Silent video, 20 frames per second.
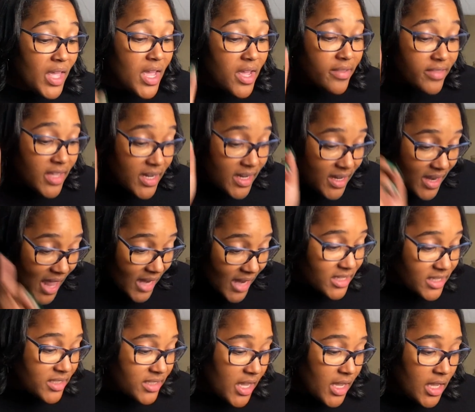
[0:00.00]
The
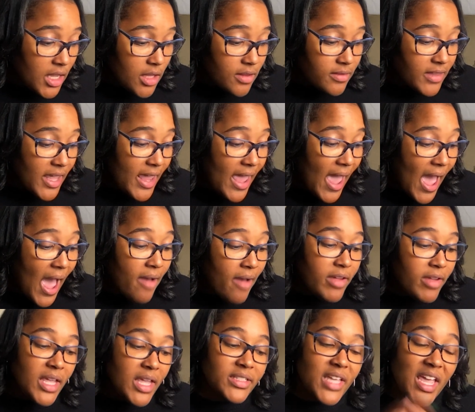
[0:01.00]
next thing they
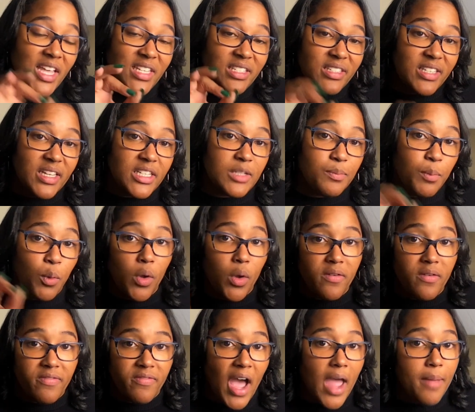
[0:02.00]
have is a
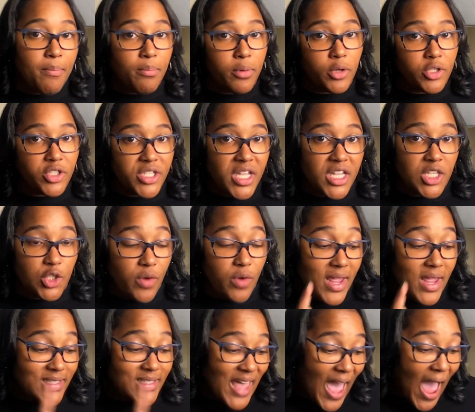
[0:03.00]
6.5%
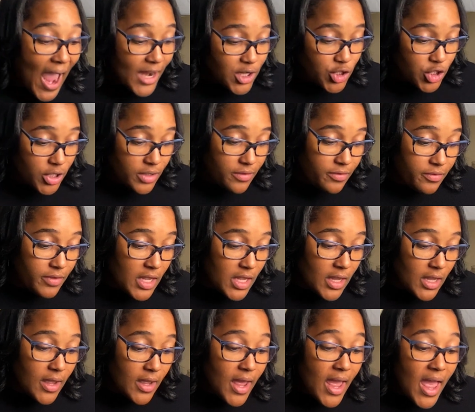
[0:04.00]
transaction
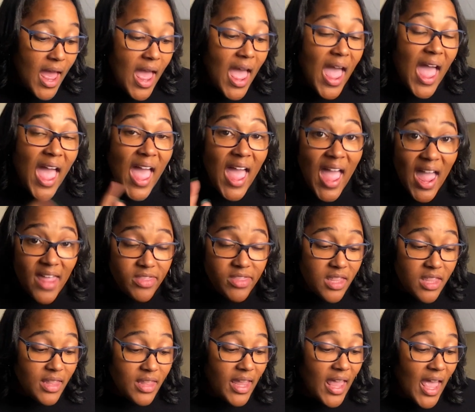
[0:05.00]
fee. And
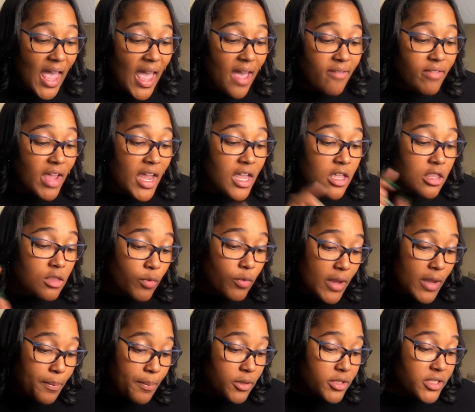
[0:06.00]
then they have a
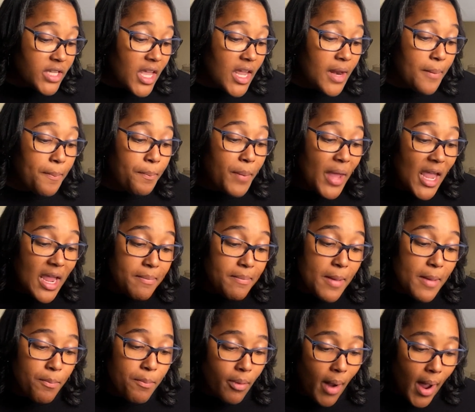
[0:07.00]
3%
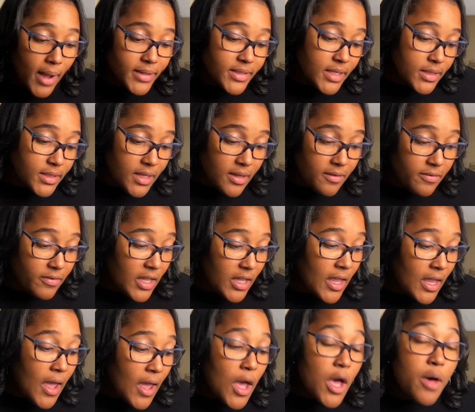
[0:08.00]
payment processing
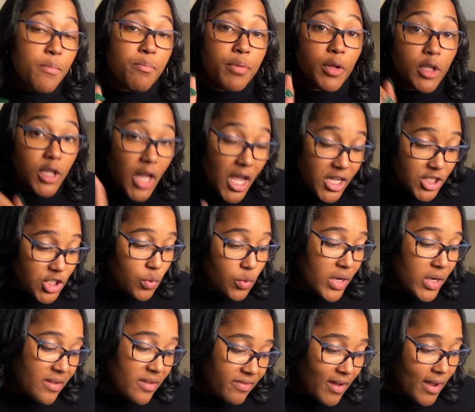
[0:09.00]
fee plus
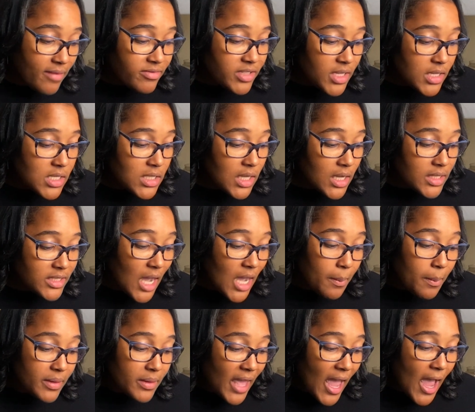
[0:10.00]
25 cents on
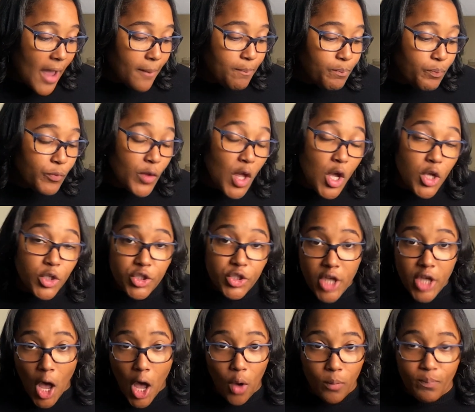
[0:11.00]
top of that. So
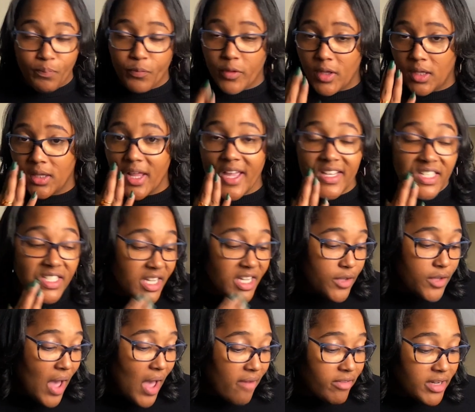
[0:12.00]
let's say
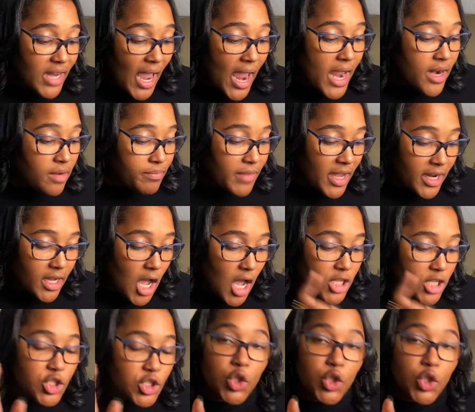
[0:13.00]
you have an item that costs